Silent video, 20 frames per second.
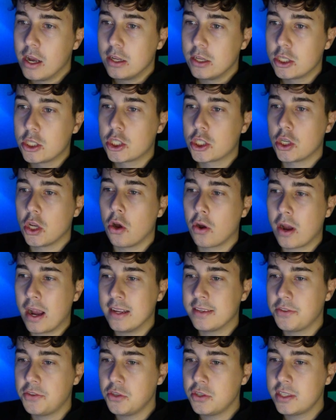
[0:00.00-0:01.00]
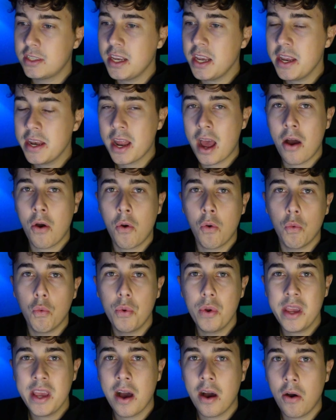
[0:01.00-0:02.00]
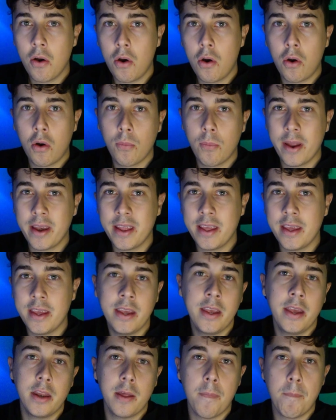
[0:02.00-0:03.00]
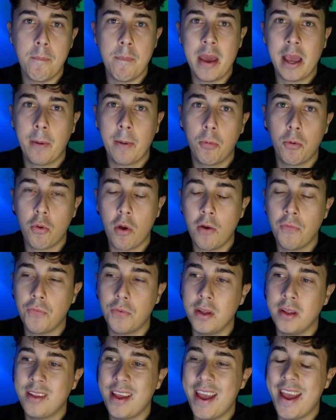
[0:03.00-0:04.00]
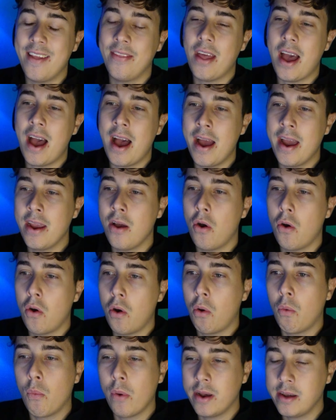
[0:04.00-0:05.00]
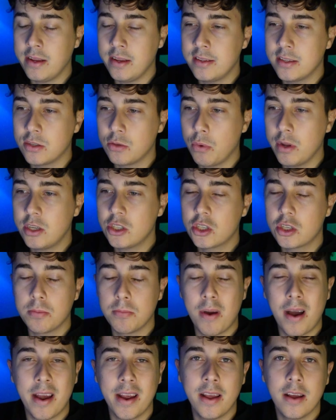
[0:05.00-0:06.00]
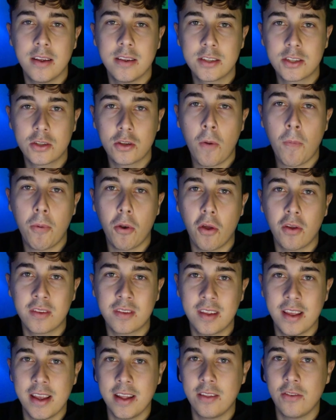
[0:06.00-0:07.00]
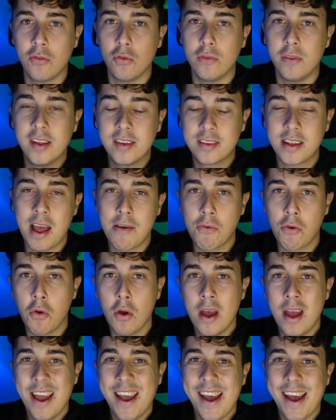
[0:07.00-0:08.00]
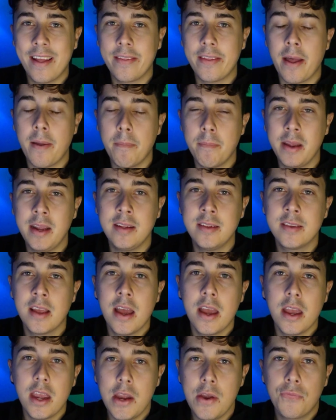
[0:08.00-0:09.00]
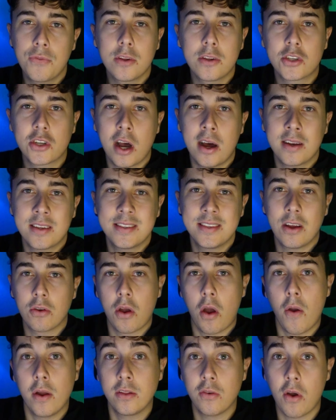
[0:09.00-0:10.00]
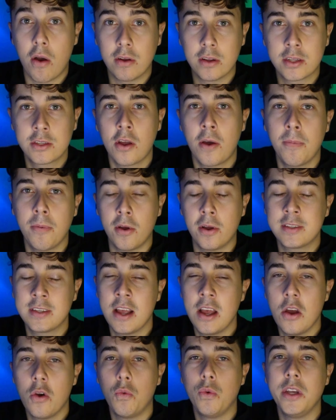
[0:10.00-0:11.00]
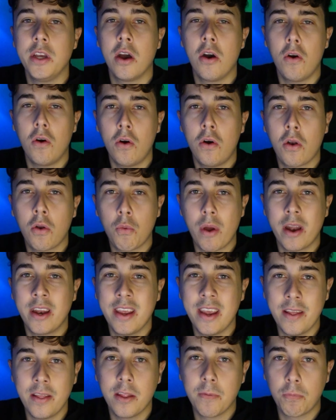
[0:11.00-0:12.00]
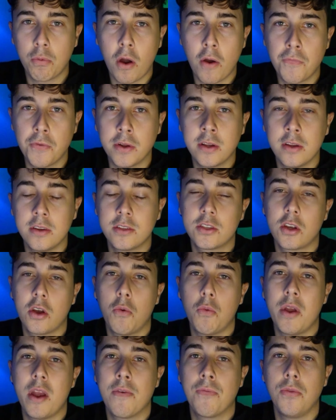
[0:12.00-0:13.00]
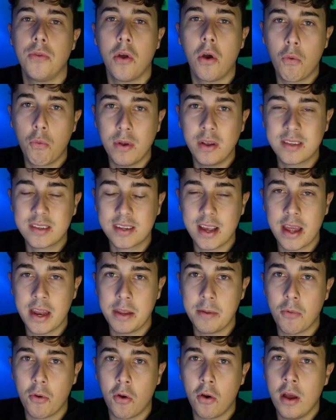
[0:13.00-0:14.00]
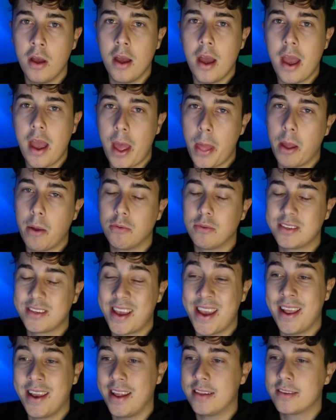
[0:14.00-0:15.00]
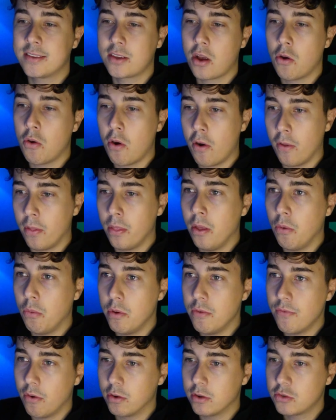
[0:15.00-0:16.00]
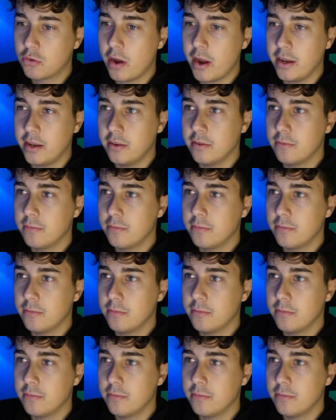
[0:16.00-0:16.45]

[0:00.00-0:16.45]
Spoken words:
So guys, you see now we are already here in a big profit, and I already switched my stop loss here to this level. And that means if the chart is now going to our stop loss, we are already in the profit, so we have no risk anymore. And I would say let's go on with our trade.